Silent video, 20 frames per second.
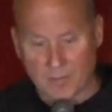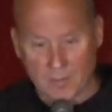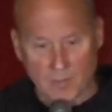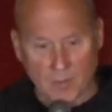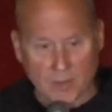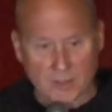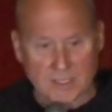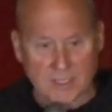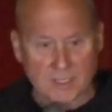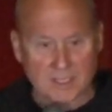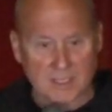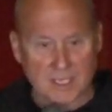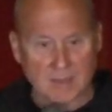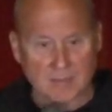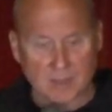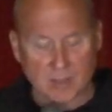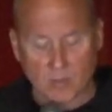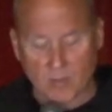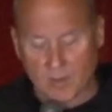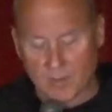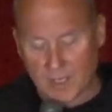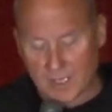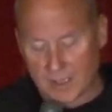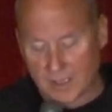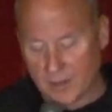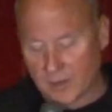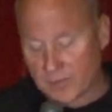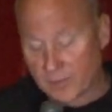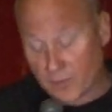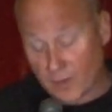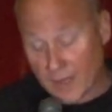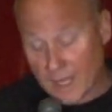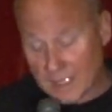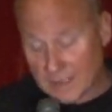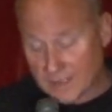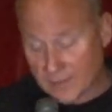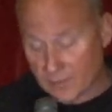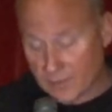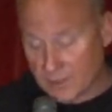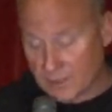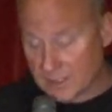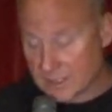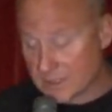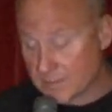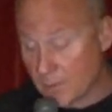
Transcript: Most of the times I wear my clerics for lots of reasons.